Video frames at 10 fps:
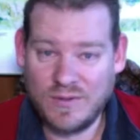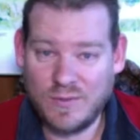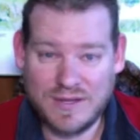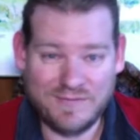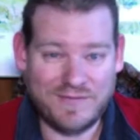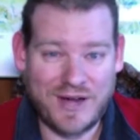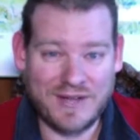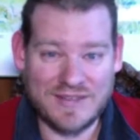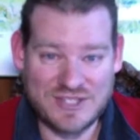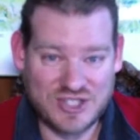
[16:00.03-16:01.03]
we can find
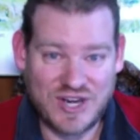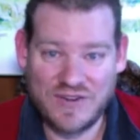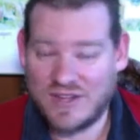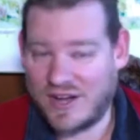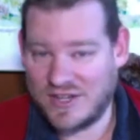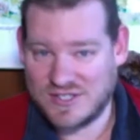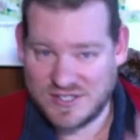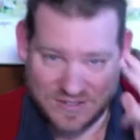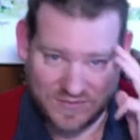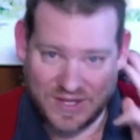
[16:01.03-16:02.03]
that share the
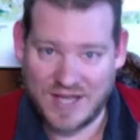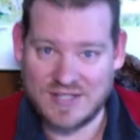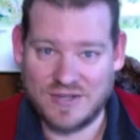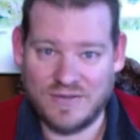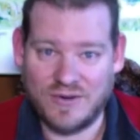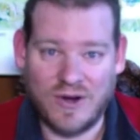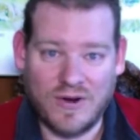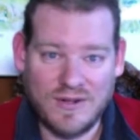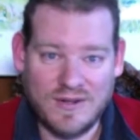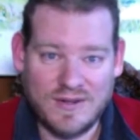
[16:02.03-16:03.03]
consciousness for the highest good of all,
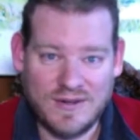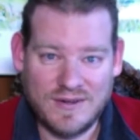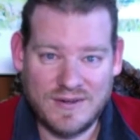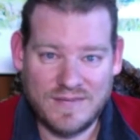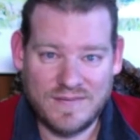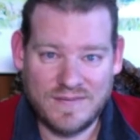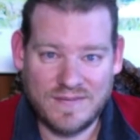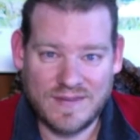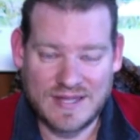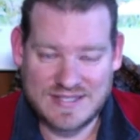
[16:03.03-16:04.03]

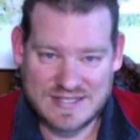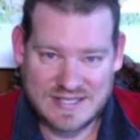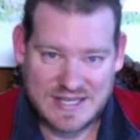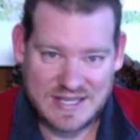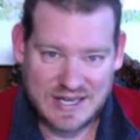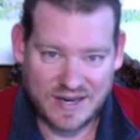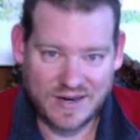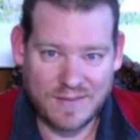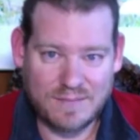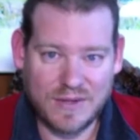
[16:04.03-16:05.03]
that see our
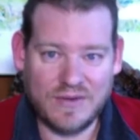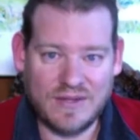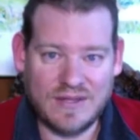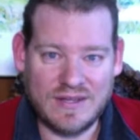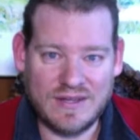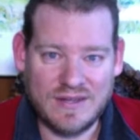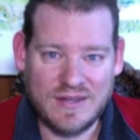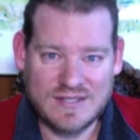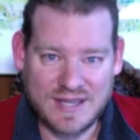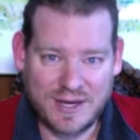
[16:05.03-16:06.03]
ability
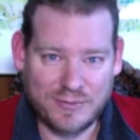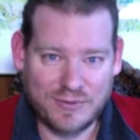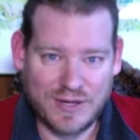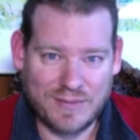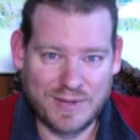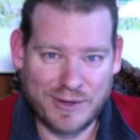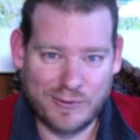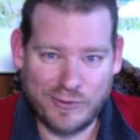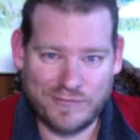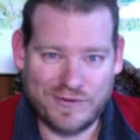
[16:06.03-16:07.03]
to help create a better
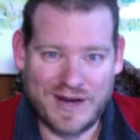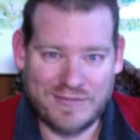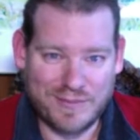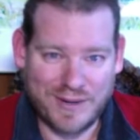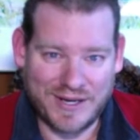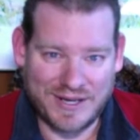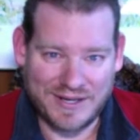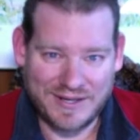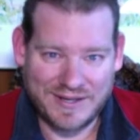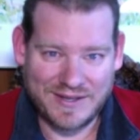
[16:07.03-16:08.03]
world for everybody
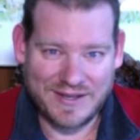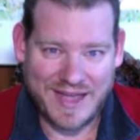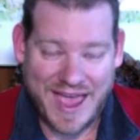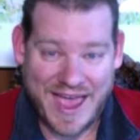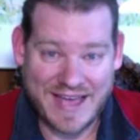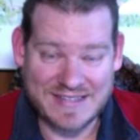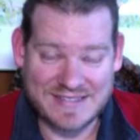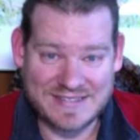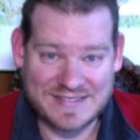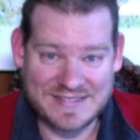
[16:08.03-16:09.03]
as